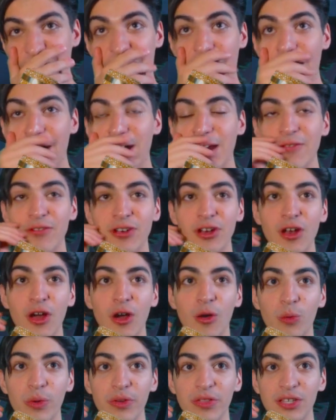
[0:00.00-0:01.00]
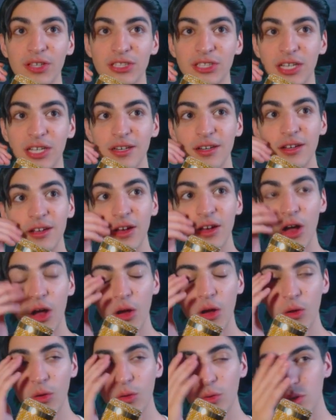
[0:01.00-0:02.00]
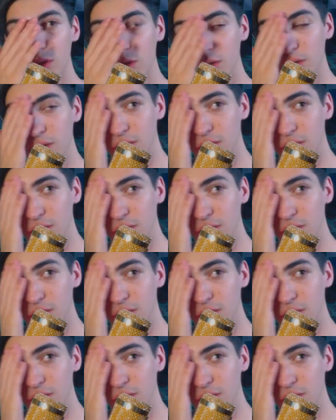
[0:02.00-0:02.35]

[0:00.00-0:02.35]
I don't even know where this can go.